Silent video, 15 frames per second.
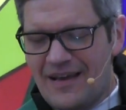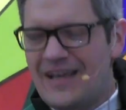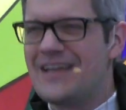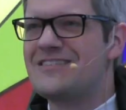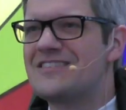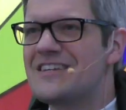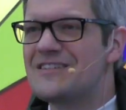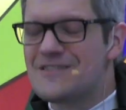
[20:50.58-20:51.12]

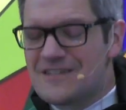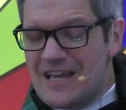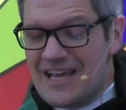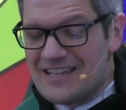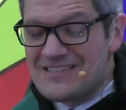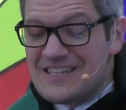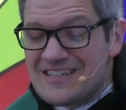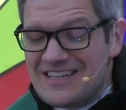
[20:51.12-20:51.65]
It's, it's,
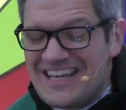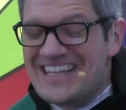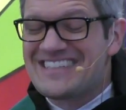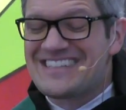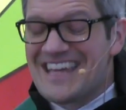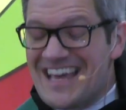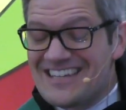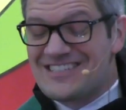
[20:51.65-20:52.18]
as,
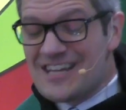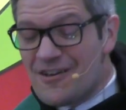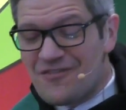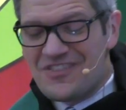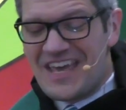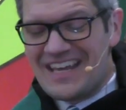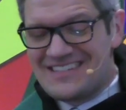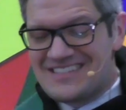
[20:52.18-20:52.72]
it's as if
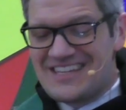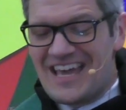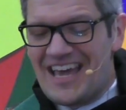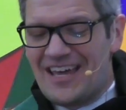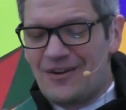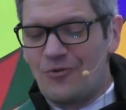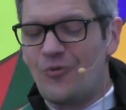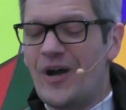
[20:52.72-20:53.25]
they
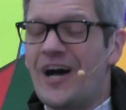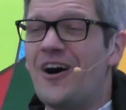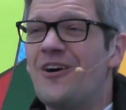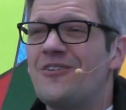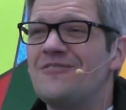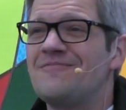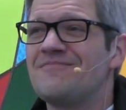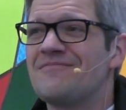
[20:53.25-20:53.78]
said,
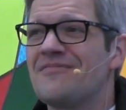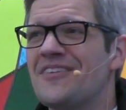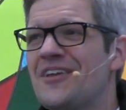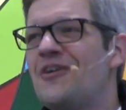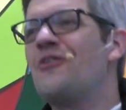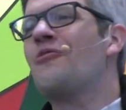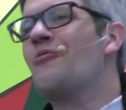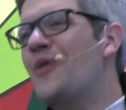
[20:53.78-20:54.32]
Well,
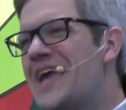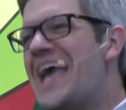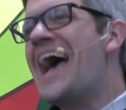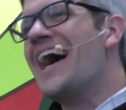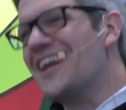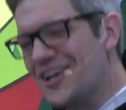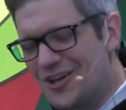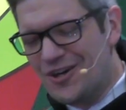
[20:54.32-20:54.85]
we
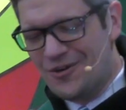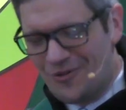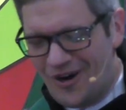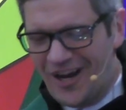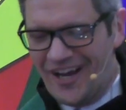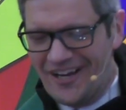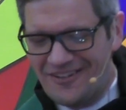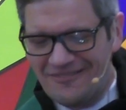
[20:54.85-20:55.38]
had a good
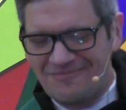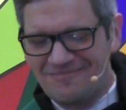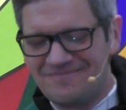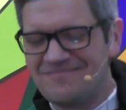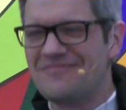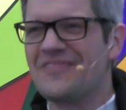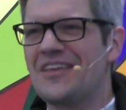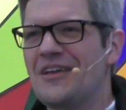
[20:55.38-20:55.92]
run.
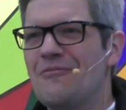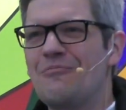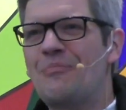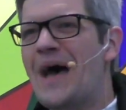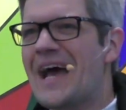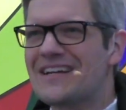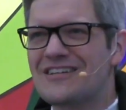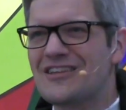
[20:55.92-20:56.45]

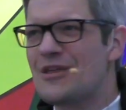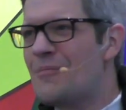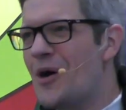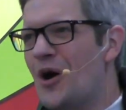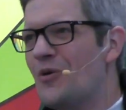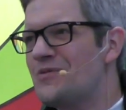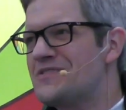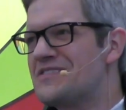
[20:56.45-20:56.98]
Back to the
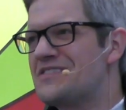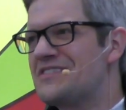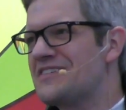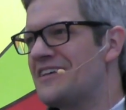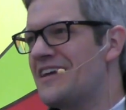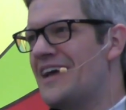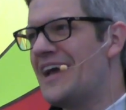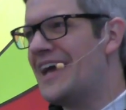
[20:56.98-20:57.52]
boats
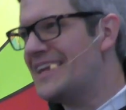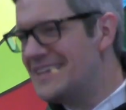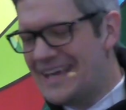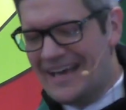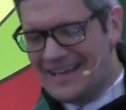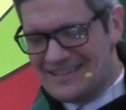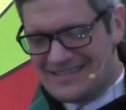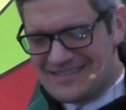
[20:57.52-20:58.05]
and
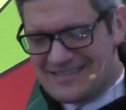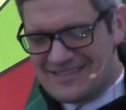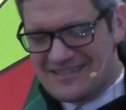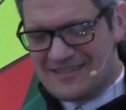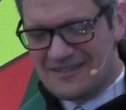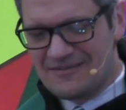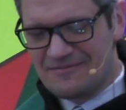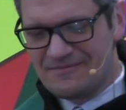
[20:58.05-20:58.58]
nets.